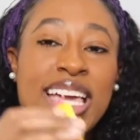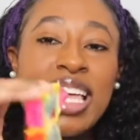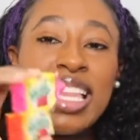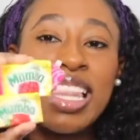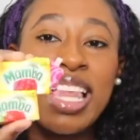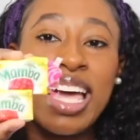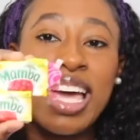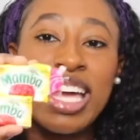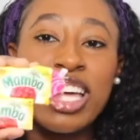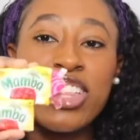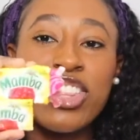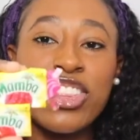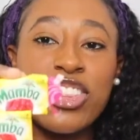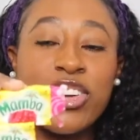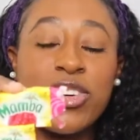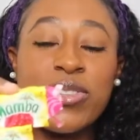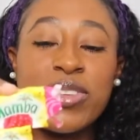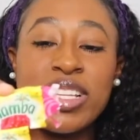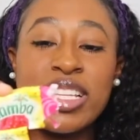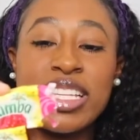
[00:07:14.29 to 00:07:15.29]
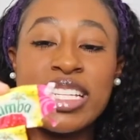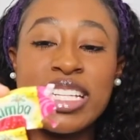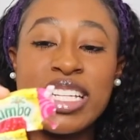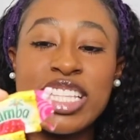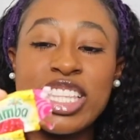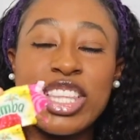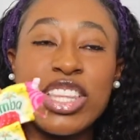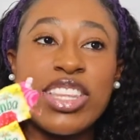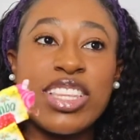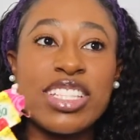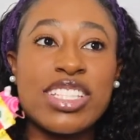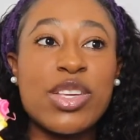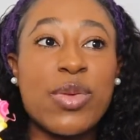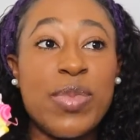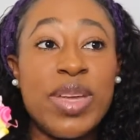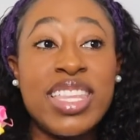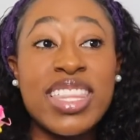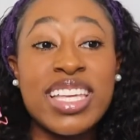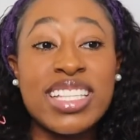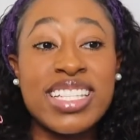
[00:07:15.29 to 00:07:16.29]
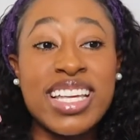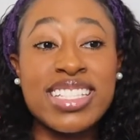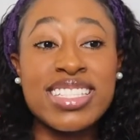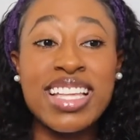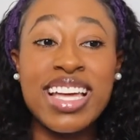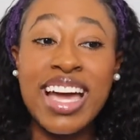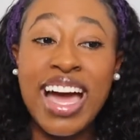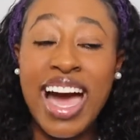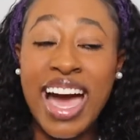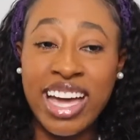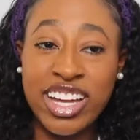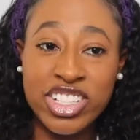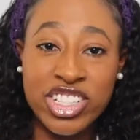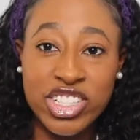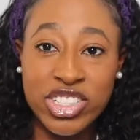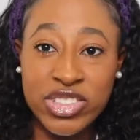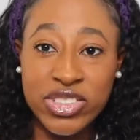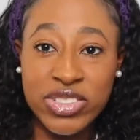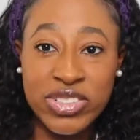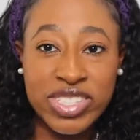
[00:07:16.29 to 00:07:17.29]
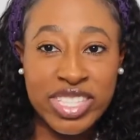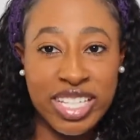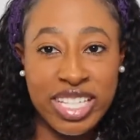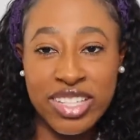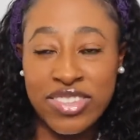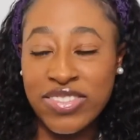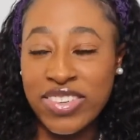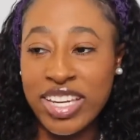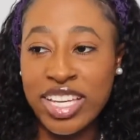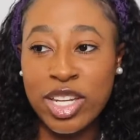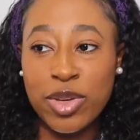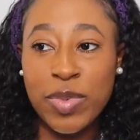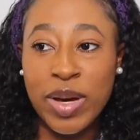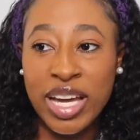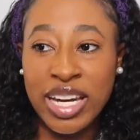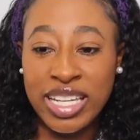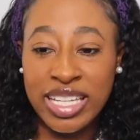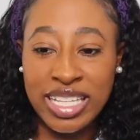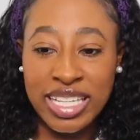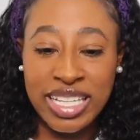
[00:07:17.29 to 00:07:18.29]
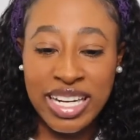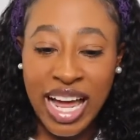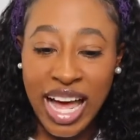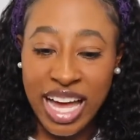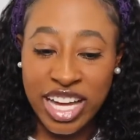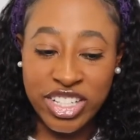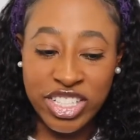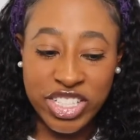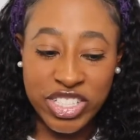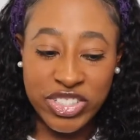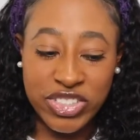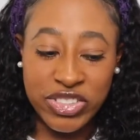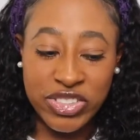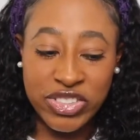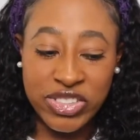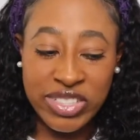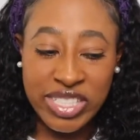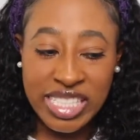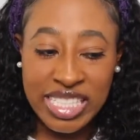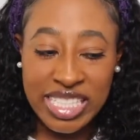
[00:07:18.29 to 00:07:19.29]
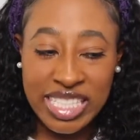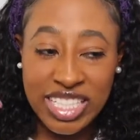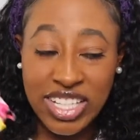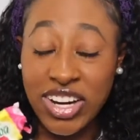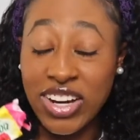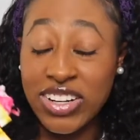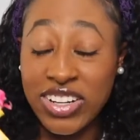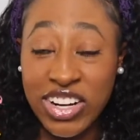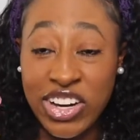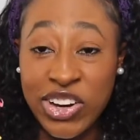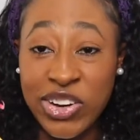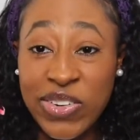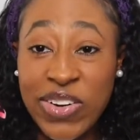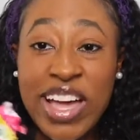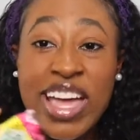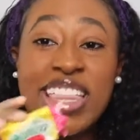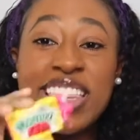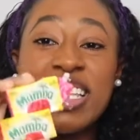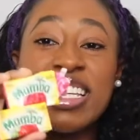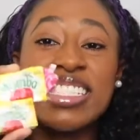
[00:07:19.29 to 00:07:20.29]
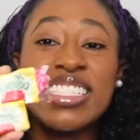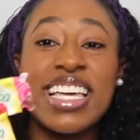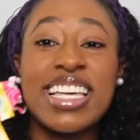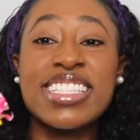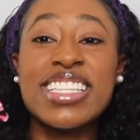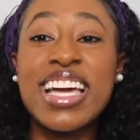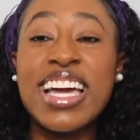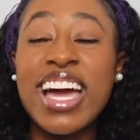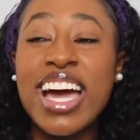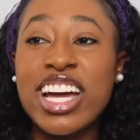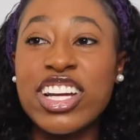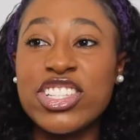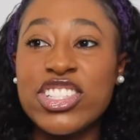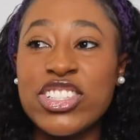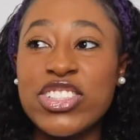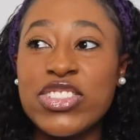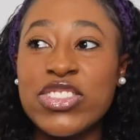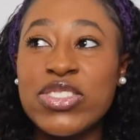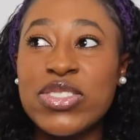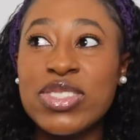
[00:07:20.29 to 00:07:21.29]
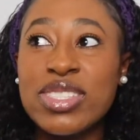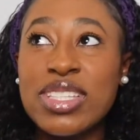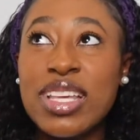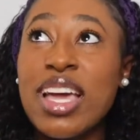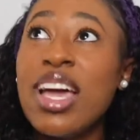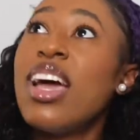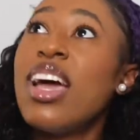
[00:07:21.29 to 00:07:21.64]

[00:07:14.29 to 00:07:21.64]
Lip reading: Like, they're really good. To me, they taste like high chews. If anybody eat high chews, y'all know. These taste like high chews.